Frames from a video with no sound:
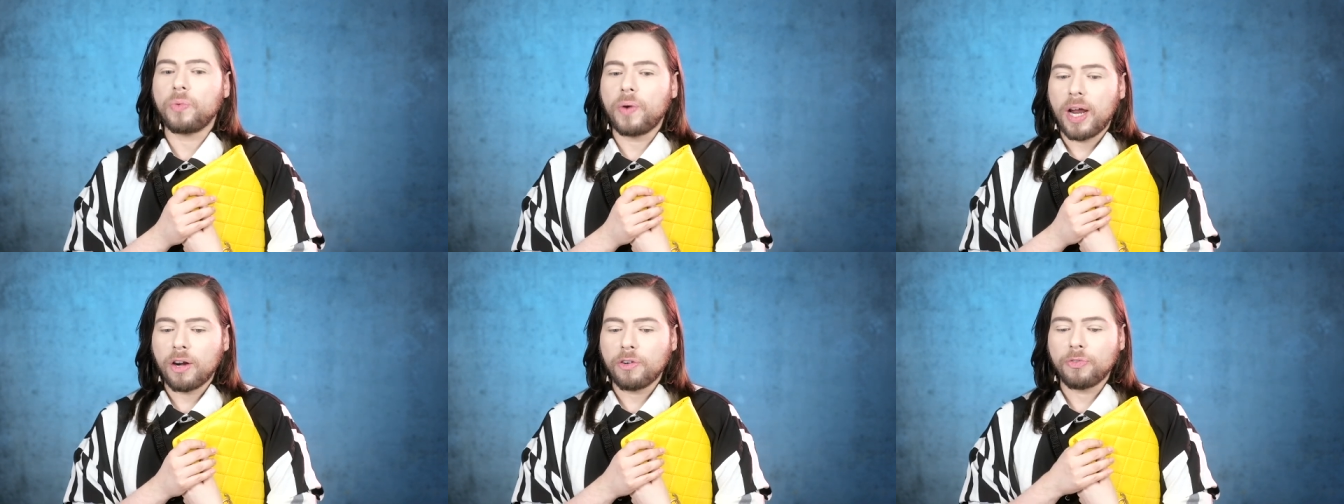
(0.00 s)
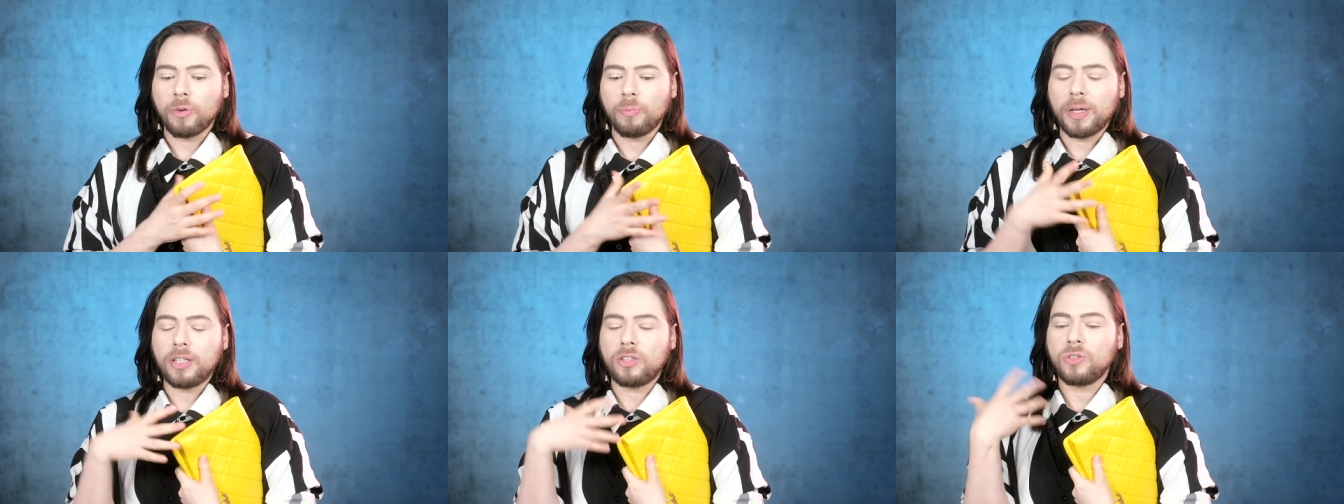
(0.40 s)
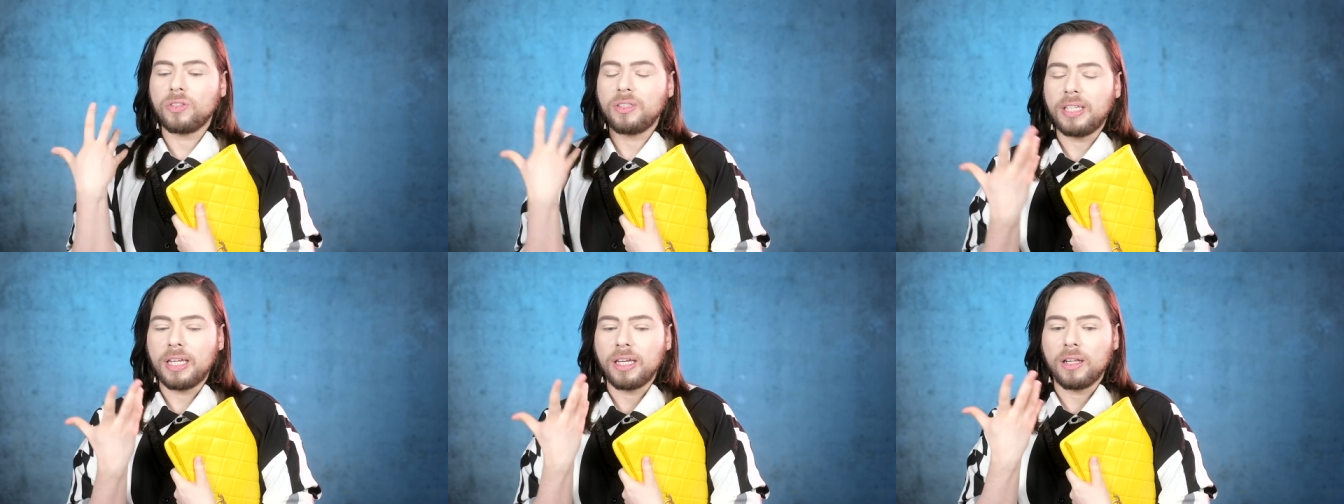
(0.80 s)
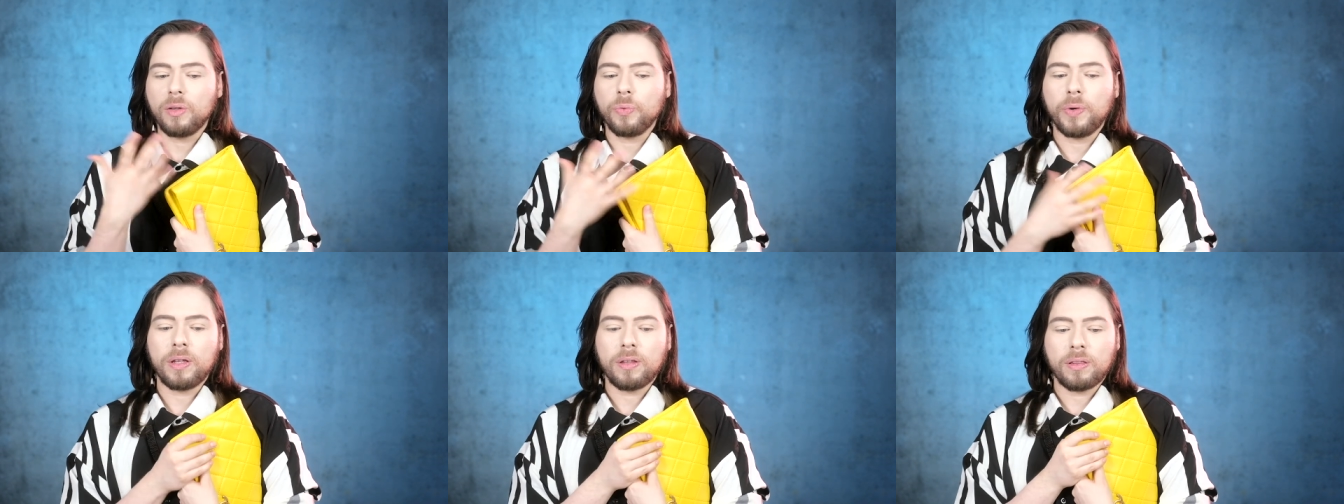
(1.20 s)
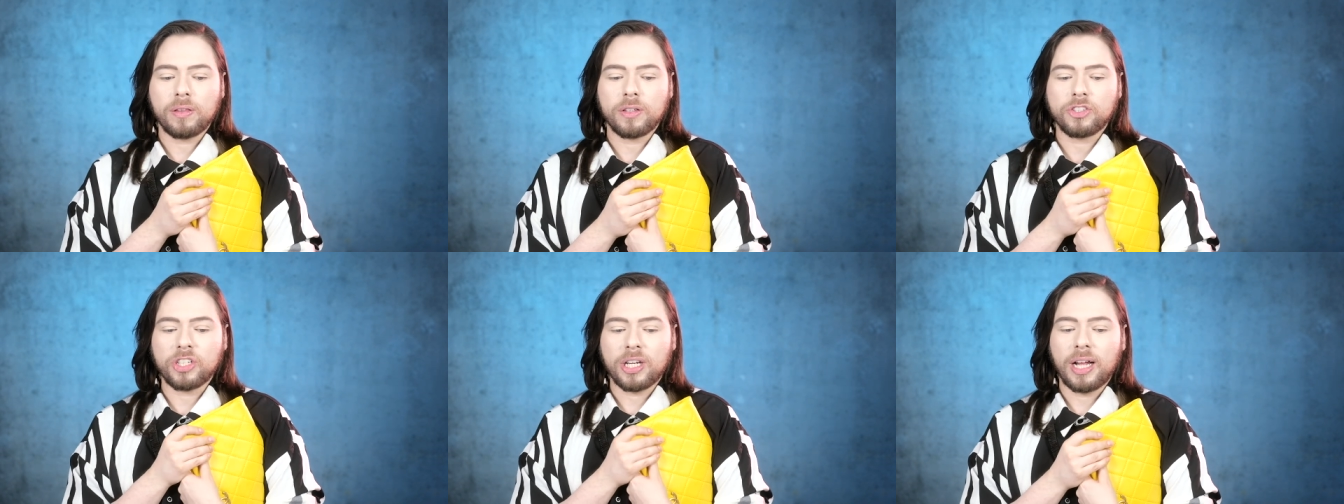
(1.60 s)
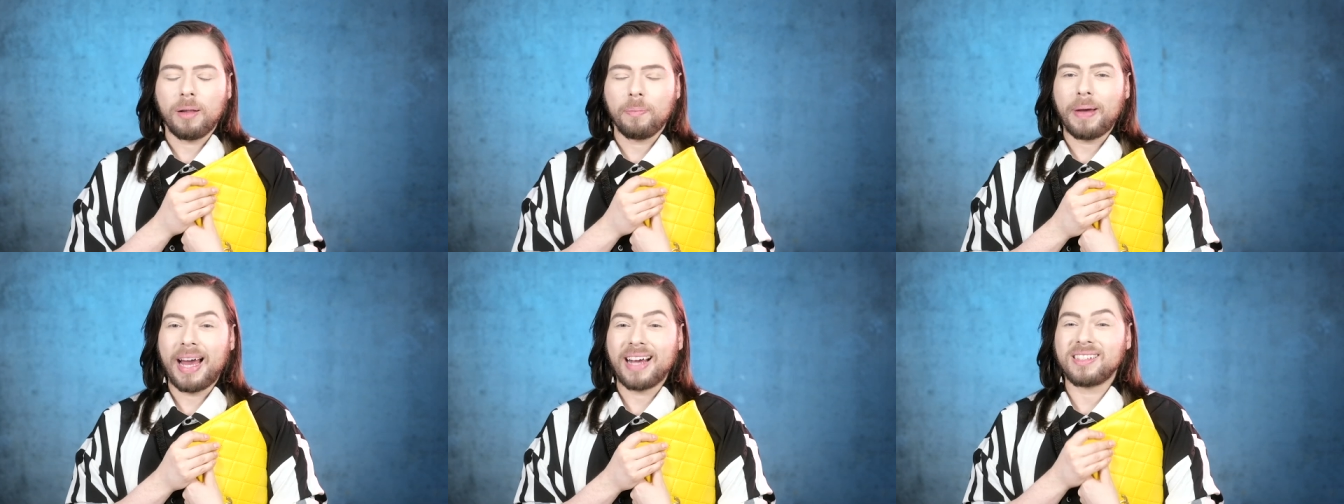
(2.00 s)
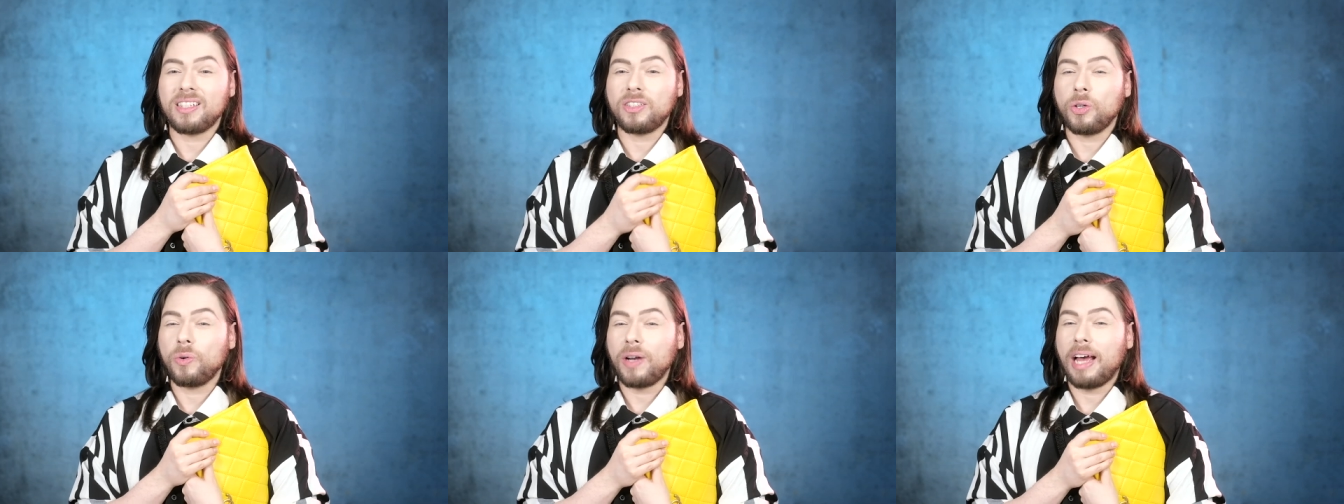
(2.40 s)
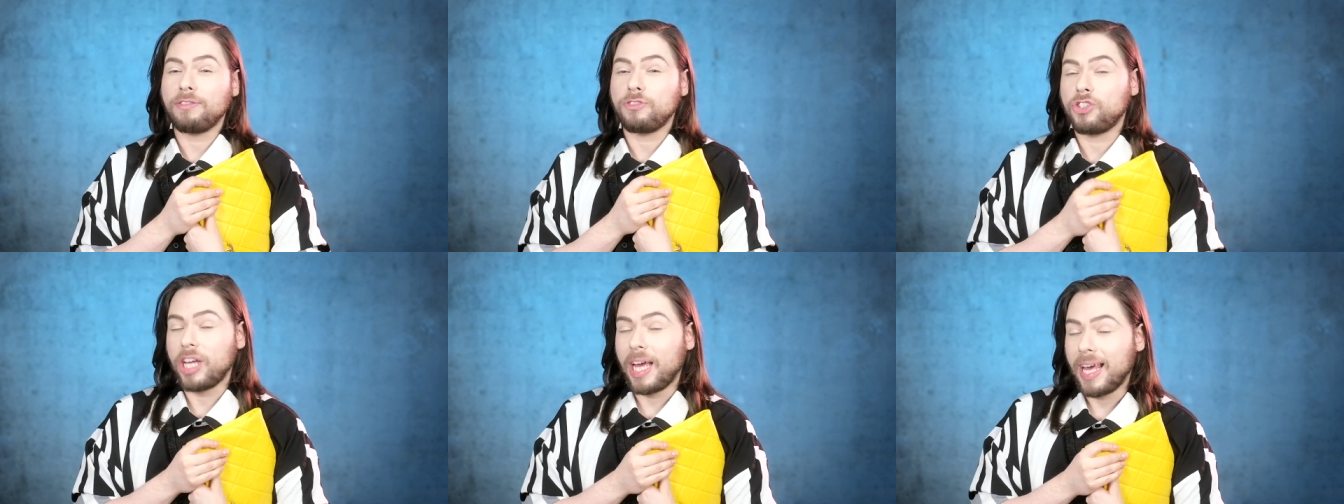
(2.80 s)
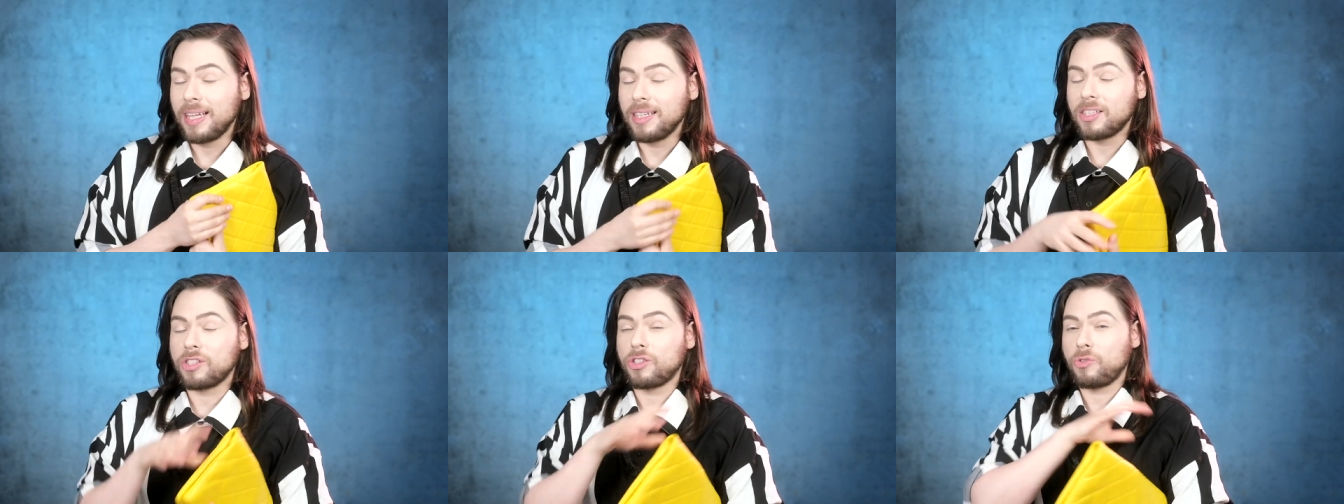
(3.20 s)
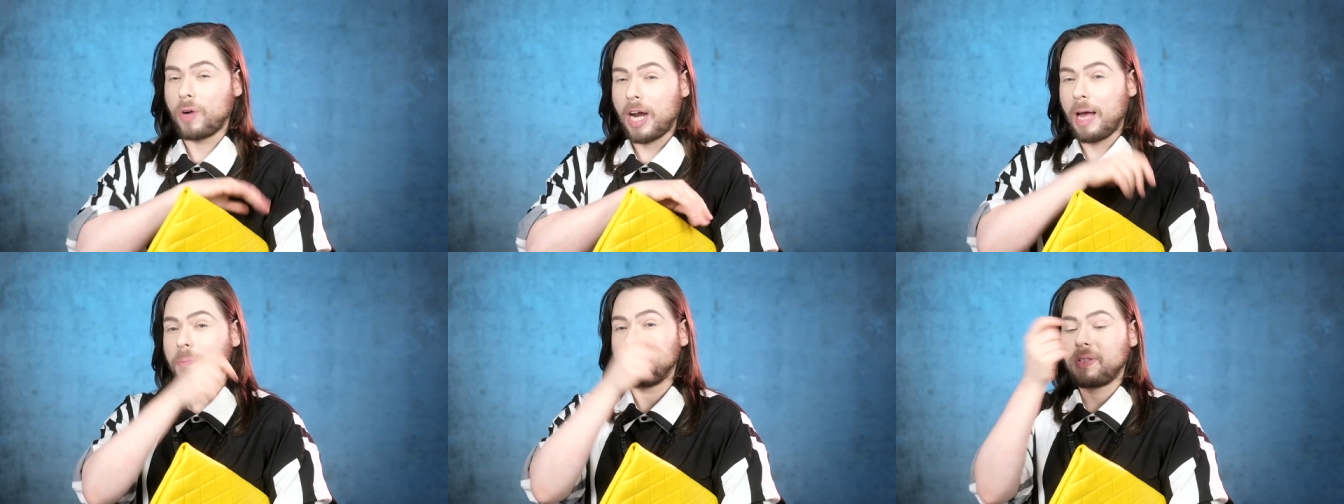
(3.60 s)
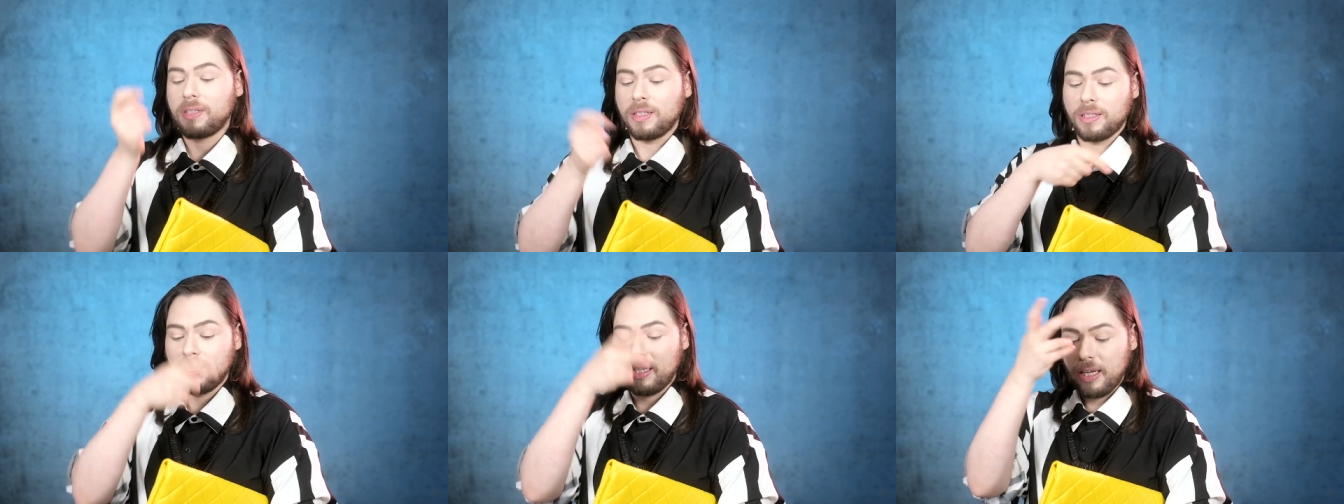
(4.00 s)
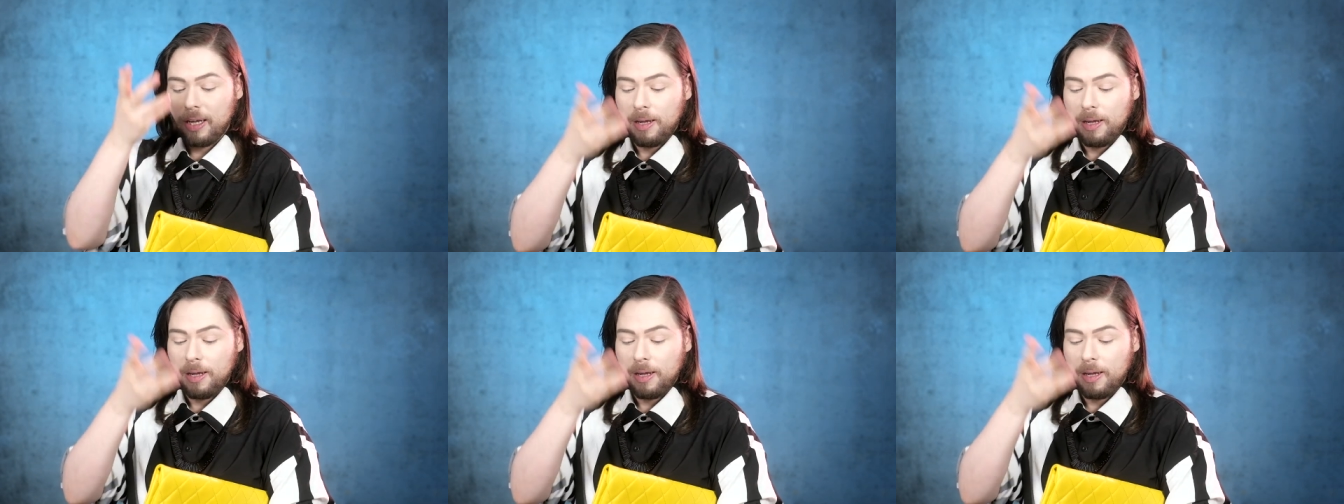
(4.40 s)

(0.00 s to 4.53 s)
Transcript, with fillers: rare for me to deal with Chanel bags that don't have chains, straps, and